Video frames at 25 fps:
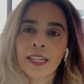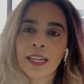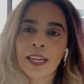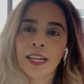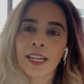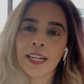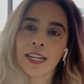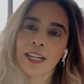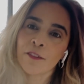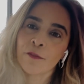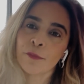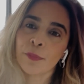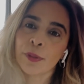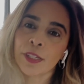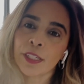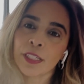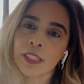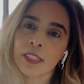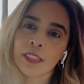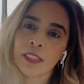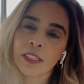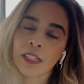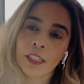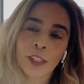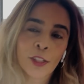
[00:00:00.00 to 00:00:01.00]
And I've
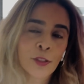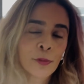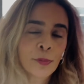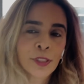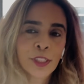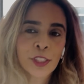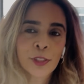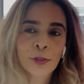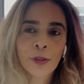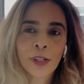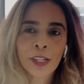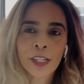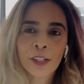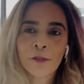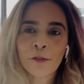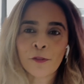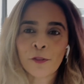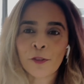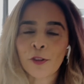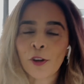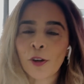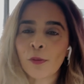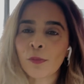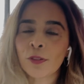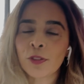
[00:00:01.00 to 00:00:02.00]
been an OBGYN
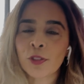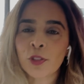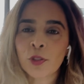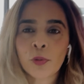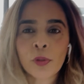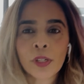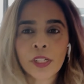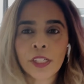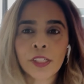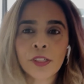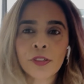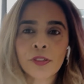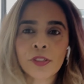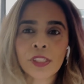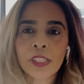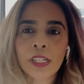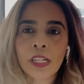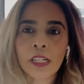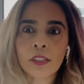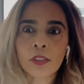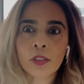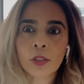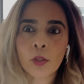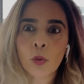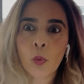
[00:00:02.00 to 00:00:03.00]
for almost 20 years now,
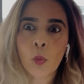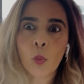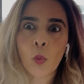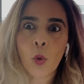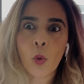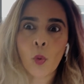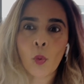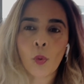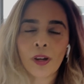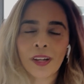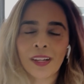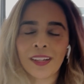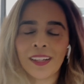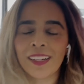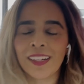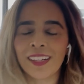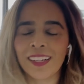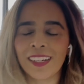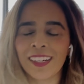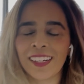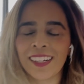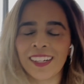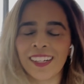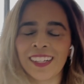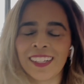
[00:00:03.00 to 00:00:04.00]
so
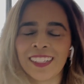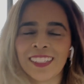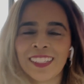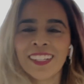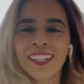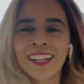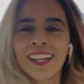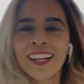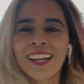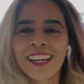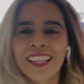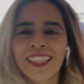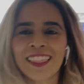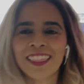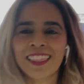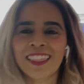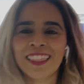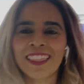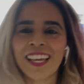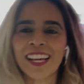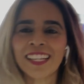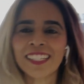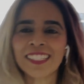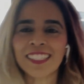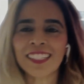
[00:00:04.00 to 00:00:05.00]

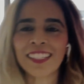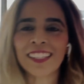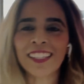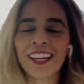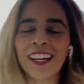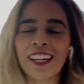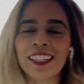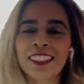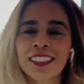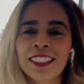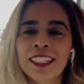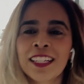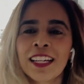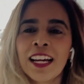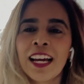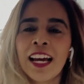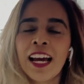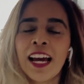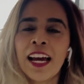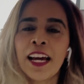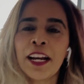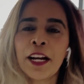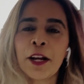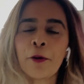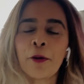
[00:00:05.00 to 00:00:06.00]
that's a lot.
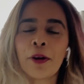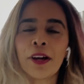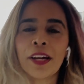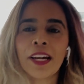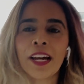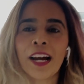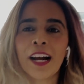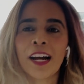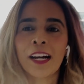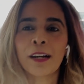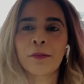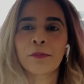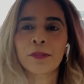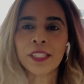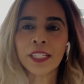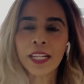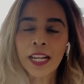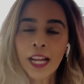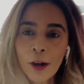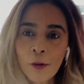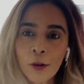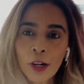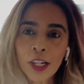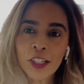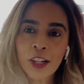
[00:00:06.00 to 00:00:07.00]
Anyway, today
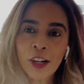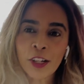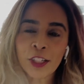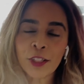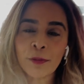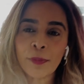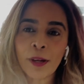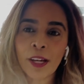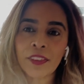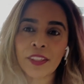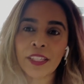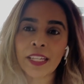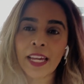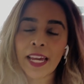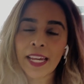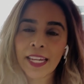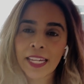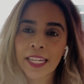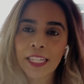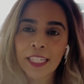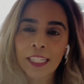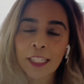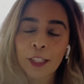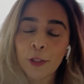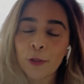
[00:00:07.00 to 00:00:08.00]
I want to talk to you about the
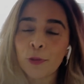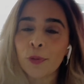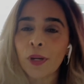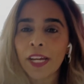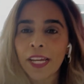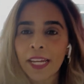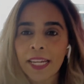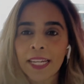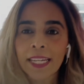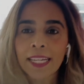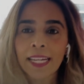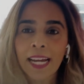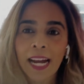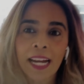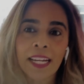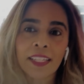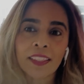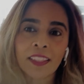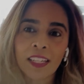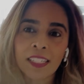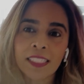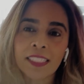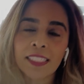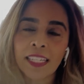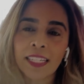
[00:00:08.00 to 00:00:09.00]
AUA
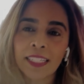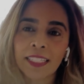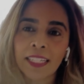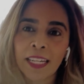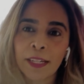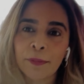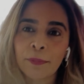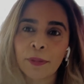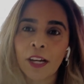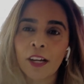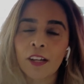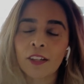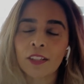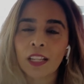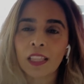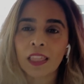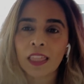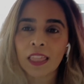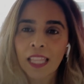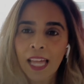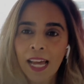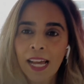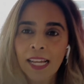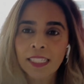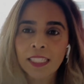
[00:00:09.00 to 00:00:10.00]
guidelines that came out
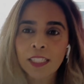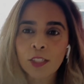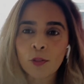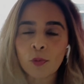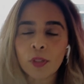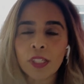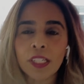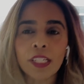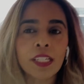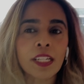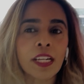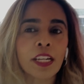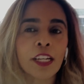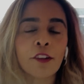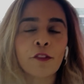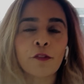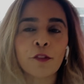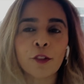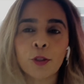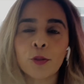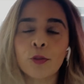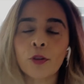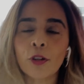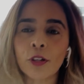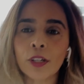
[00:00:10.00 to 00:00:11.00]
last week. If
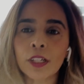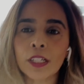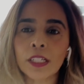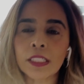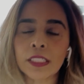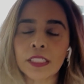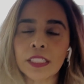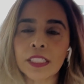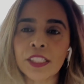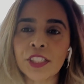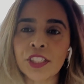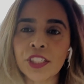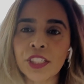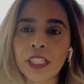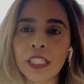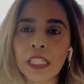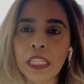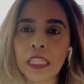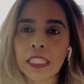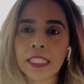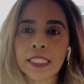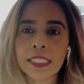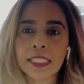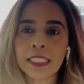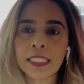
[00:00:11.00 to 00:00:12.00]
you are a clinician,
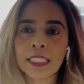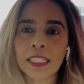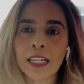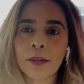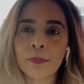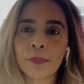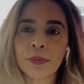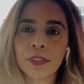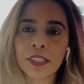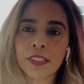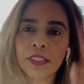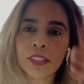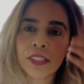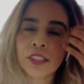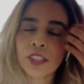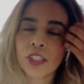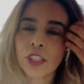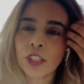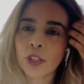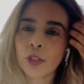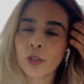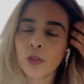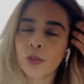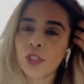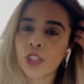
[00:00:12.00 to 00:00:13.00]
listen up, this is
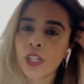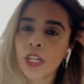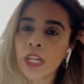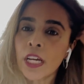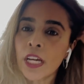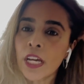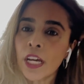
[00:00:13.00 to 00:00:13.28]
huge.